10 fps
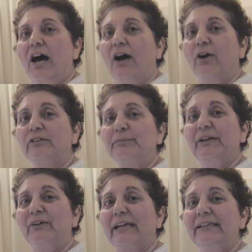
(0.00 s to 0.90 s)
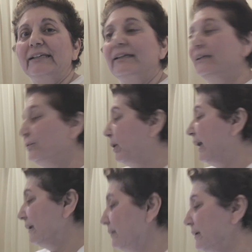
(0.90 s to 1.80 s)
hurt me or anything,
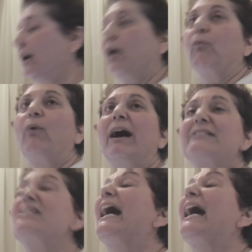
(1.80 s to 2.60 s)
well, watch